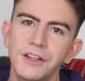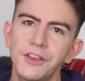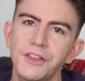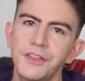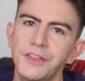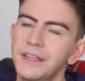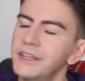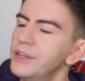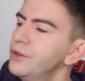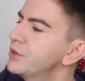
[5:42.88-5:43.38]
Another
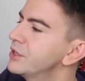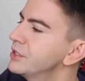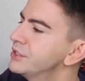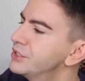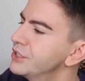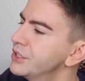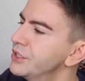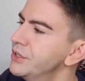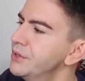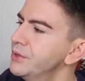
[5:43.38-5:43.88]
thing you could
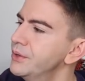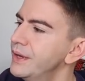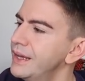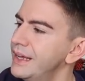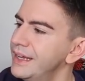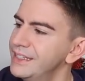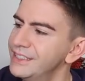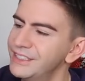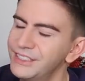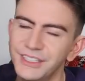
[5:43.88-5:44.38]
do
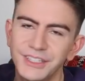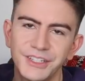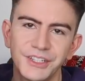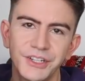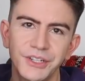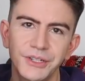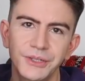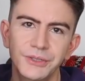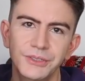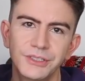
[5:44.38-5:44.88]
is
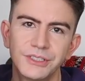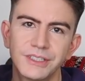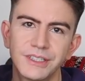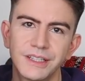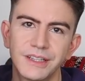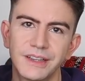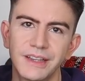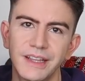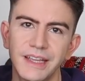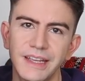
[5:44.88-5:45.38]

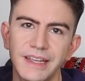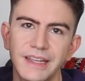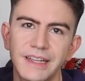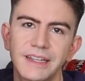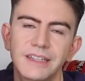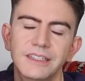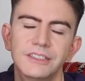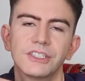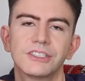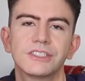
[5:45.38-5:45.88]
use
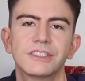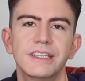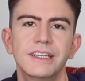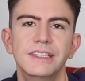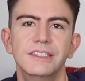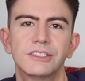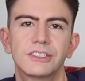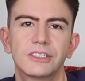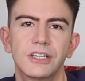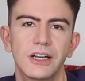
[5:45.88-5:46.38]
the
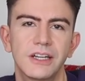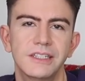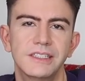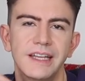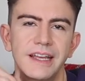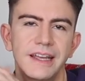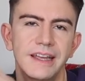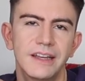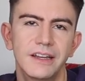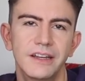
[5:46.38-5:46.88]
inside
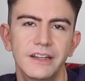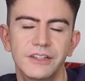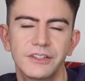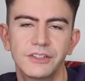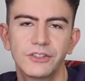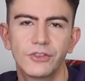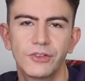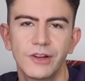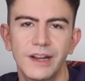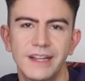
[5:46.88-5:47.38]
here
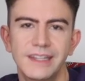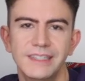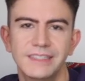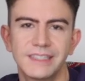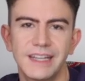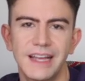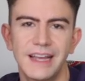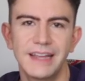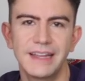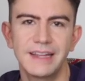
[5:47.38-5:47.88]
and
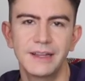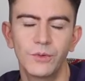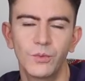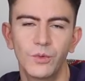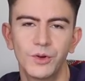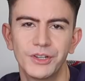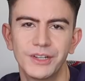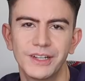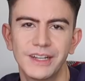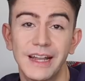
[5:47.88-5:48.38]
create a
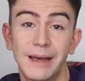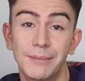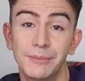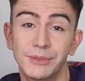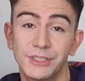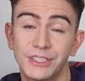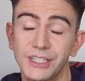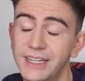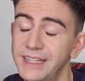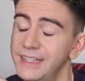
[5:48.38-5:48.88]
wooden
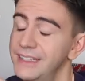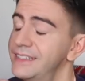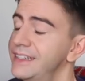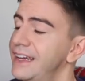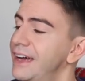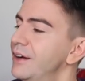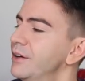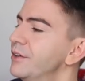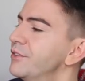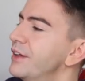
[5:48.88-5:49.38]
lampshade
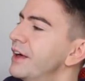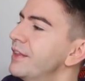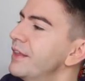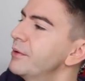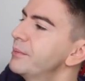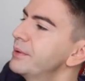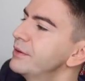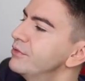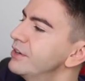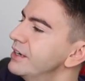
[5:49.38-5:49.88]
out of that.
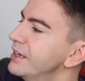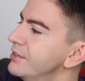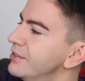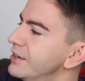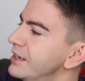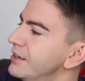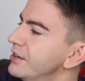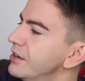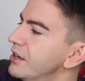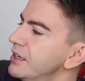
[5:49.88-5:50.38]
That'd be really,
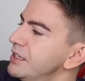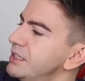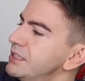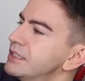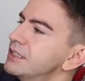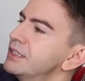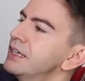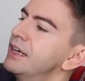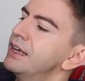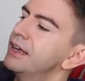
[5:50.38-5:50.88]
really
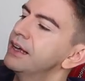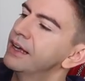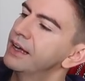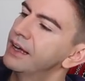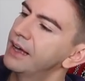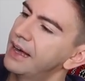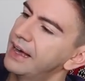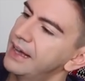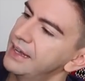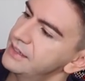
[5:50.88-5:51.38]
nice.
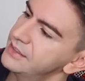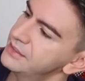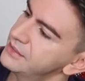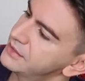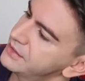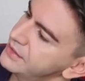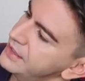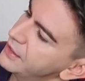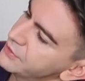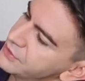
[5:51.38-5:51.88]

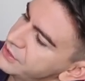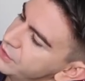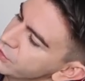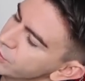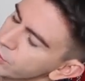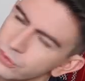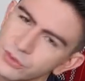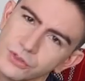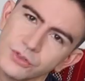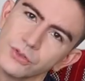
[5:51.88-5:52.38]
And yeah, I've seen
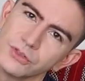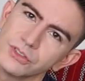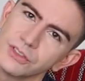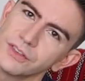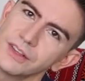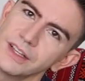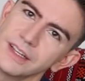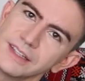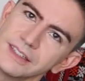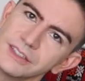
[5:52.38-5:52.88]
all sorts
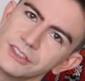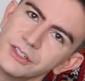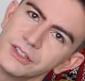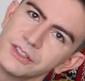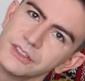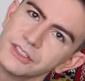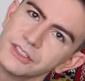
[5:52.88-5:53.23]
of things you